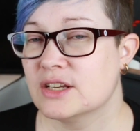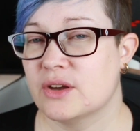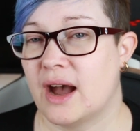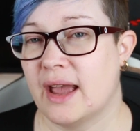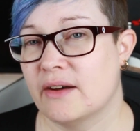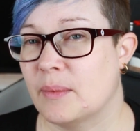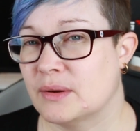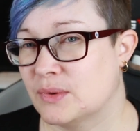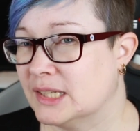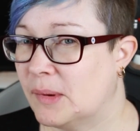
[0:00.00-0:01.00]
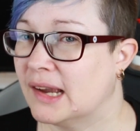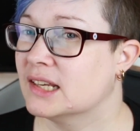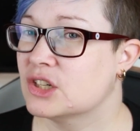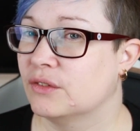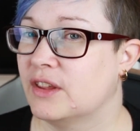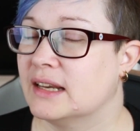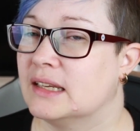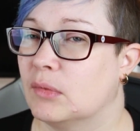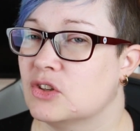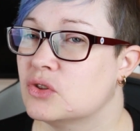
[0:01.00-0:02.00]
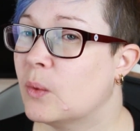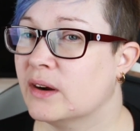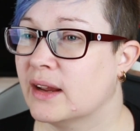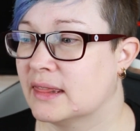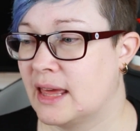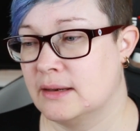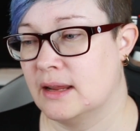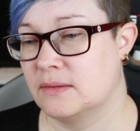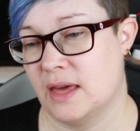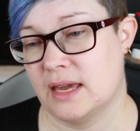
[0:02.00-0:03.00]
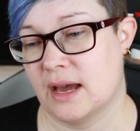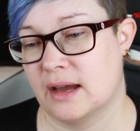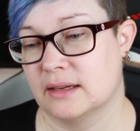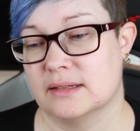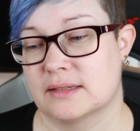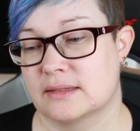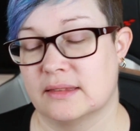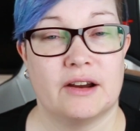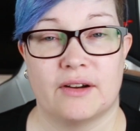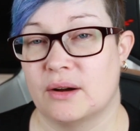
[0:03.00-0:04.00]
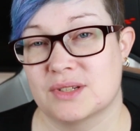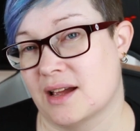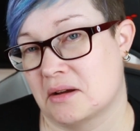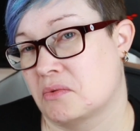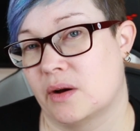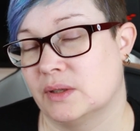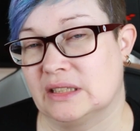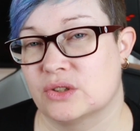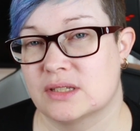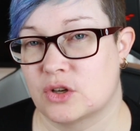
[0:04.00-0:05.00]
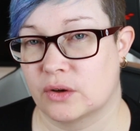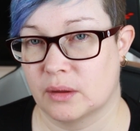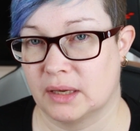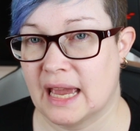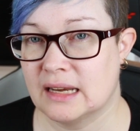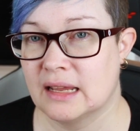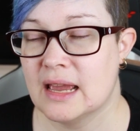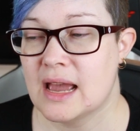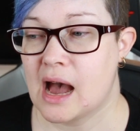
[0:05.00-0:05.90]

So I have about 20 packages of that in my store, and then they're out. I will not stock them again.